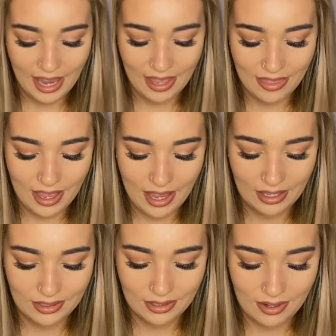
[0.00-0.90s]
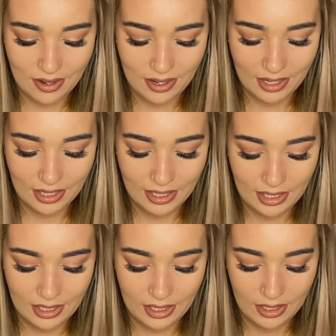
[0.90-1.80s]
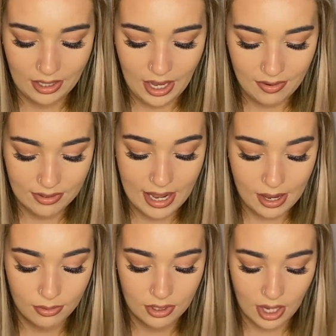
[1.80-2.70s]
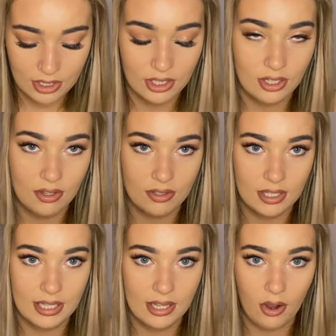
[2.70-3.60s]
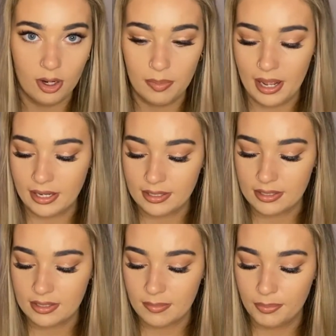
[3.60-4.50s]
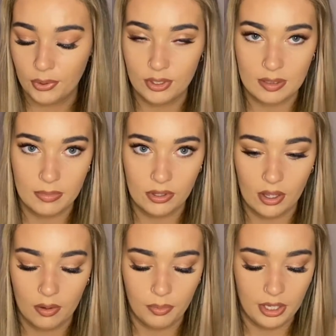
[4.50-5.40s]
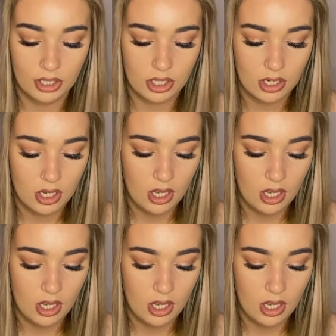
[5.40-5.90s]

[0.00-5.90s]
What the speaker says: And then I have now started to use the Olaplex Bond Smoother, which